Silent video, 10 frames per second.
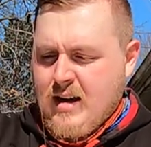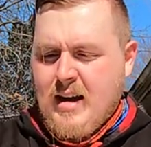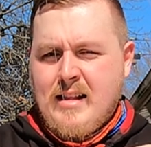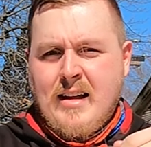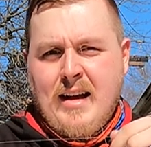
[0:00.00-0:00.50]

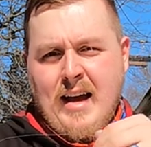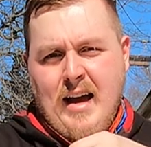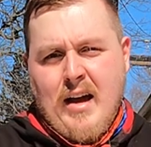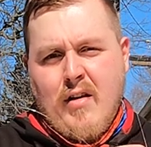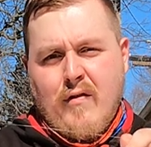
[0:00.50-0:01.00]
And then I
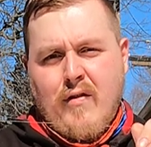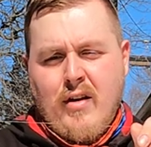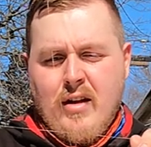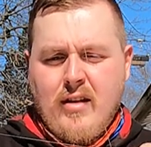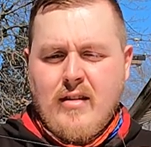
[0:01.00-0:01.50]
have,
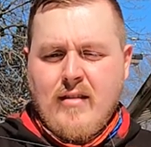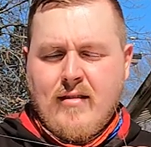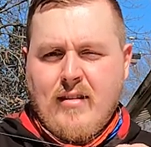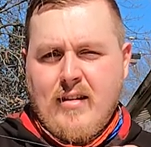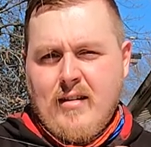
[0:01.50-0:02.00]

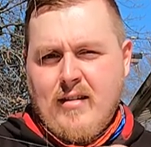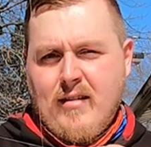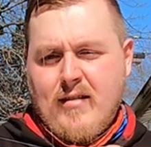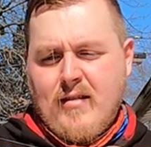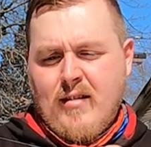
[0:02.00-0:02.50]
this
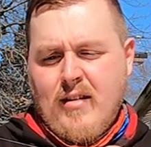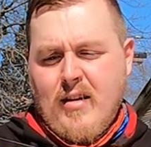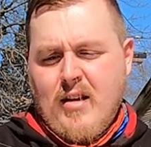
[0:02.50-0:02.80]
is,